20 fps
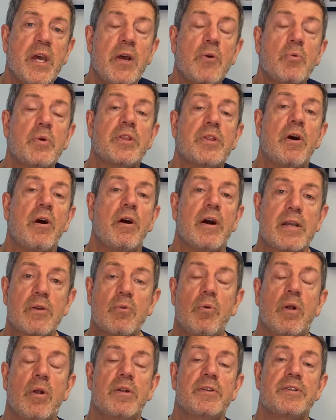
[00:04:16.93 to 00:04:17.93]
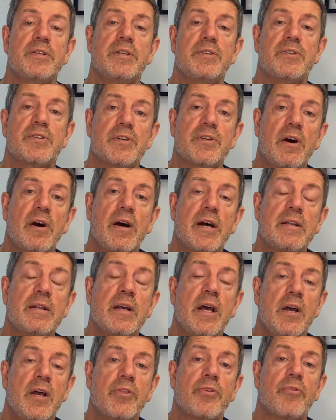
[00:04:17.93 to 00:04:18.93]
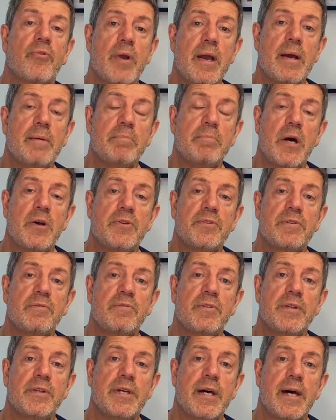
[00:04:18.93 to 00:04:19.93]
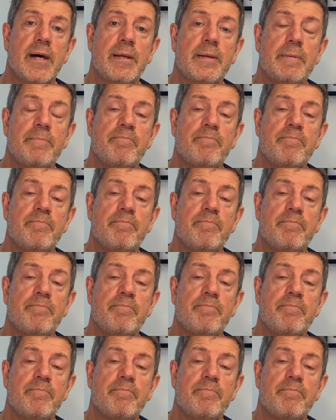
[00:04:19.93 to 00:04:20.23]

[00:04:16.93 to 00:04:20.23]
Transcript: with high quality sight throughout most of the day.